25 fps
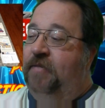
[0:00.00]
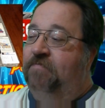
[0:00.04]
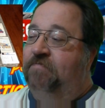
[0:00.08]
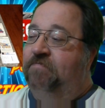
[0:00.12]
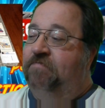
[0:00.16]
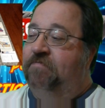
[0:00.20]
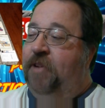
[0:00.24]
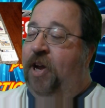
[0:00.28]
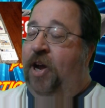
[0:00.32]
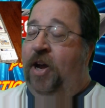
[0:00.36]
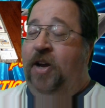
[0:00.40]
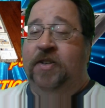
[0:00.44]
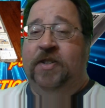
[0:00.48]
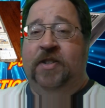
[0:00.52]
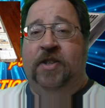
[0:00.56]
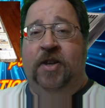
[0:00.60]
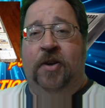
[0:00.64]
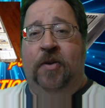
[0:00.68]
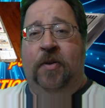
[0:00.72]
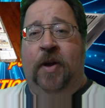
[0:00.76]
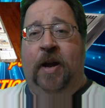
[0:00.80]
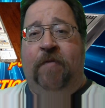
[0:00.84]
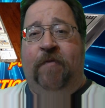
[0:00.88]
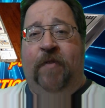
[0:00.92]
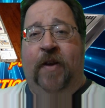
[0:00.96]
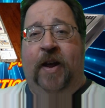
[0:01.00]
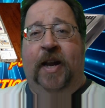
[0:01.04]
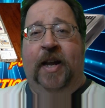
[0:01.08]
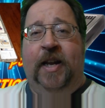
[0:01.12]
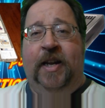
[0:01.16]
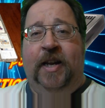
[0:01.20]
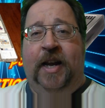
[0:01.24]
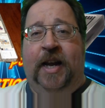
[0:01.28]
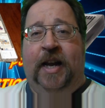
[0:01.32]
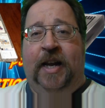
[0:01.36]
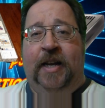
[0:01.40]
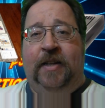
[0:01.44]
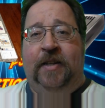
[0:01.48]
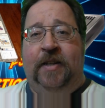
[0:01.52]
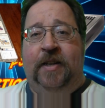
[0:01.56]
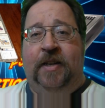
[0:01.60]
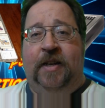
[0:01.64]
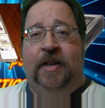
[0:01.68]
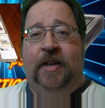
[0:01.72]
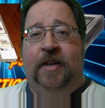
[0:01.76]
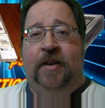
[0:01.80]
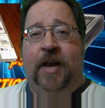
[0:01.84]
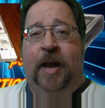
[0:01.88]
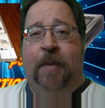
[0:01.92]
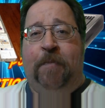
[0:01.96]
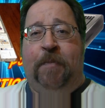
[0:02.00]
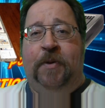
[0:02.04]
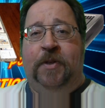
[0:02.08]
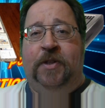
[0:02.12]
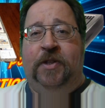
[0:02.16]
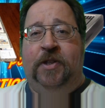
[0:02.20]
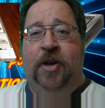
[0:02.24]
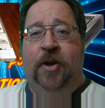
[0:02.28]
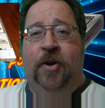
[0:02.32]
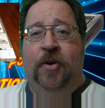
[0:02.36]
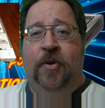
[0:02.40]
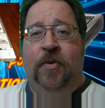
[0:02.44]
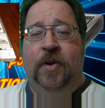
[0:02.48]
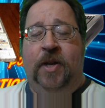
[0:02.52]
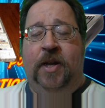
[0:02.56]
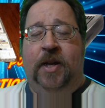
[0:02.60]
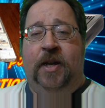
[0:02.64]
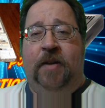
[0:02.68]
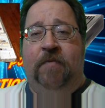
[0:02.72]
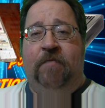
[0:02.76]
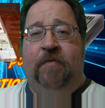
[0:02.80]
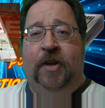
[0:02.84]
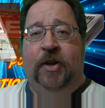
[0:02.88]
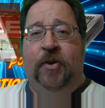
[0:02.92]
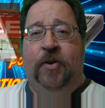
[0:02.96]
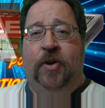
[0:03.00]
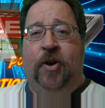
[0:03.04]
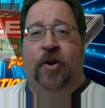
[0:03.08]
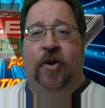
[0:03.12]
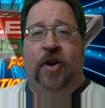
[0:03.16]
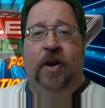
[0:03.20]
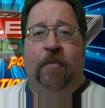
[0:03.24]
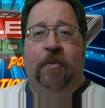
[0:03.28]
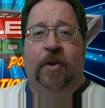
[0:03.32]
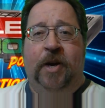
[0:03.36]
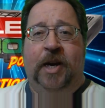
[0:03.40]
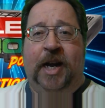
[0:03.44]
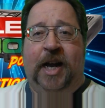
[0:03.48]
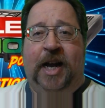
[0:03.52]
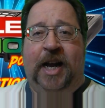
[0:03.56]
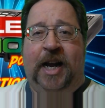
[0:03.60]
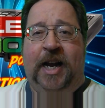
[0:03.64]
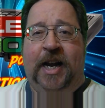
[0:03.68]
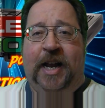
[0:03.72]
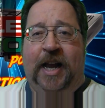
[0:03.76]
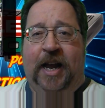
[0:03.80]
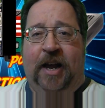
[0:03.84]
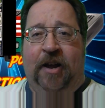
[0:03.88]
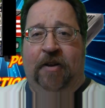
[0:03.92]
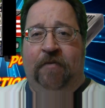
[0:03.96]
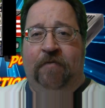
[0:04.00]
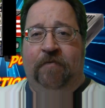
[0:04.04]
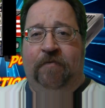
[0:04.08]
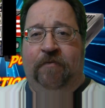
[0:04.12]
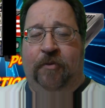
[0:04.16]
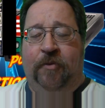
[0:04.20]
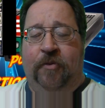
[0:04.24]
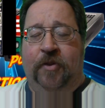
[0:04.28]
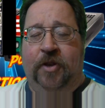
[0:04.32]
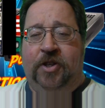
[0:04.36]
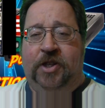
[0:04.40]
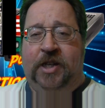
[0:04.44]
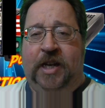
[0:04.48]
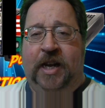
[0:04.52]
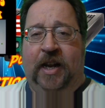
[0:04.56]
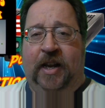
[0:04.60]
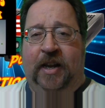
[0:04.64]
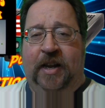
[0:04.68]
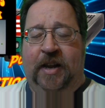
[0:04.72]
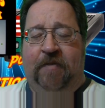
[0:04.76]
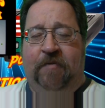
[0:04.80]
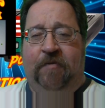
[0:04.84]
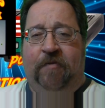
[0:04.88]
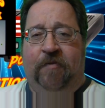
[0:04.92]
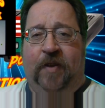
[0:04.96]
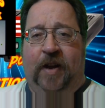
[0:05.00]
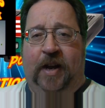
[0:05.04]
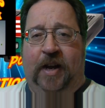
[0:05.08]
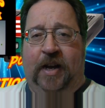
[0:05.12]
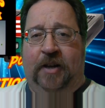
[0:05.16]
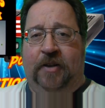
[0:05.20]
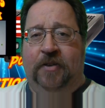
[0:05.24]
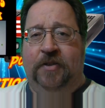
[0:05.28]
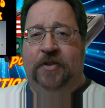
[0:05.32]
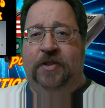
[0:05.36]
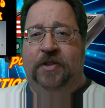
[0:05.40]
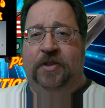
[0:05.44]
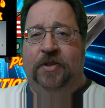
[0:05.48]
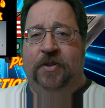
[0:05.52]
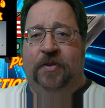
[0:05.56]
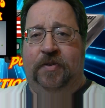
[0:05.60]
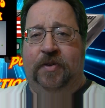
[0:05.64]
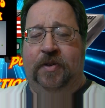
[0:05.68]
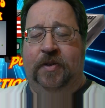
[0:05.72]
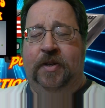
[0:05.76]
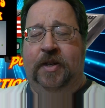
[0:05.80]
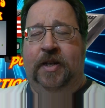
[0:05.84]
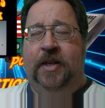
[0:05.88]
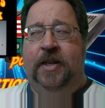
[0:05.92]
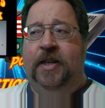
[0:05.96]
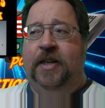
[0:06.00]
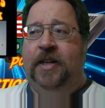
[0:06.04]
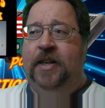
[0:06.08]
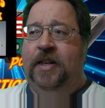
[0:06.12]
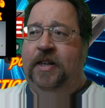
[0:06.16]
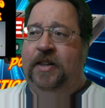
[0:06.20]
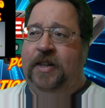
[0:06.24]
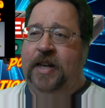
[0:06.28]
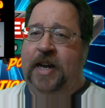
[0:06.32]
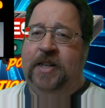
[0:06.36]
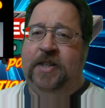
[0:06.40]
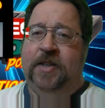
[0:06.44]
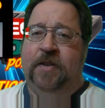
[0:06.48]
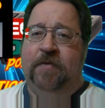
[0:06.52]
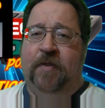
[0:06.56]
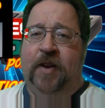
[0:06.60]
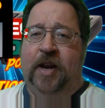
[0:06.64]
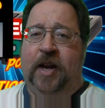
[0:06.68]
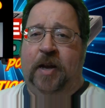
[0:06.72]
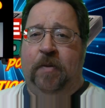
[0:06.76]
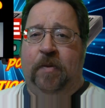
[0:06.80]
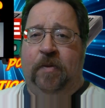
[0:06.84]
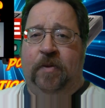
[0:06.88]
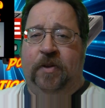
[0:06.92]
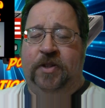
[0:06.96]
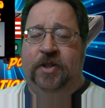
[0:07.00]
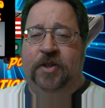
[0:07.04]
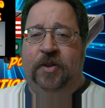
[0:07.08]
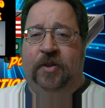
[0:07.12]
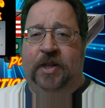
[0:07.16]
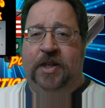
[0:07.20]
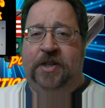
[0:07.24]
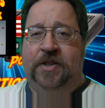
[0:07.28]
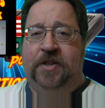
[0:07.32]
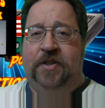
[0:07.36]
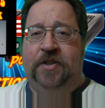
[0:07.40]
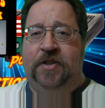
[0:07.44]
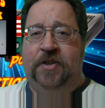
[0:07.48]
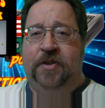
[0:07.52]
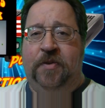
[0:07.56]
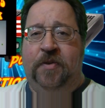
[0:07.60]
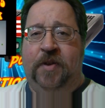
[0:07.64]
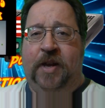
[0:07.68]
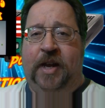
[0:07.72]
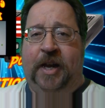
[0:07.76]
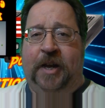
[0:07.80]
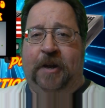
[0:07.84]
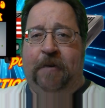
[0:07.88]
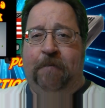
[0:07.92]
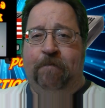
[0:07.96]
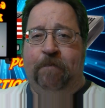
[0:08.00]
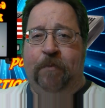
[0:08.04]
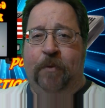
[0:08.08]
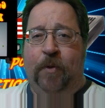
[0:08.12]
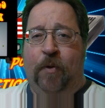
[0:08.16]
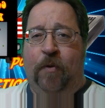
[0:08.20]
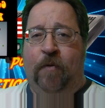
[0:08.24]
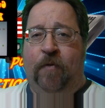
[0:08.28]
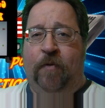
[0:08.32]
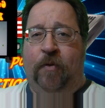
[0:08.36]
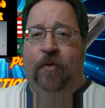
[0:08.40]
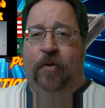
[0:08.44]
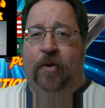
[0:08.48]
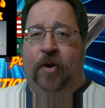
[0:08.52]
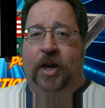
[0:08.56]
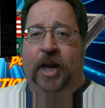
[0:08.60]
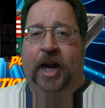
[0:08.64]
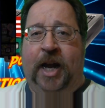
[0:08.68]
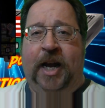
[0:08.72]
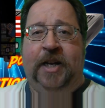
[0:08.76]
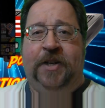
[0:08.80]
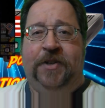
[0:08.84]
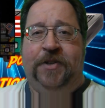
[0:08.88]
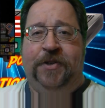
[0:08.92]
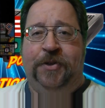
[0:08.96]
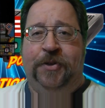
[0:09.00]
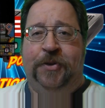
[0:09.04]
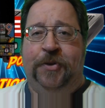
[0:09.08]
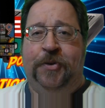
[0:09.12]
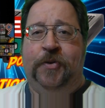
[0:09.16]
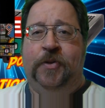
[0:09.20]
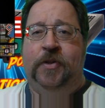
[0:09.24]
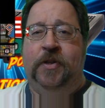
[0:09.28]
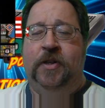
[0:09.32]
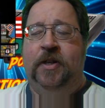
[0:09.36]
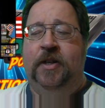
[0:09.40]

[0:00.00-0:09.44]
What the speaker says: Also, I finally got video cart number 9 out for the Channel F files. So that's available to listen to now over on iTunes.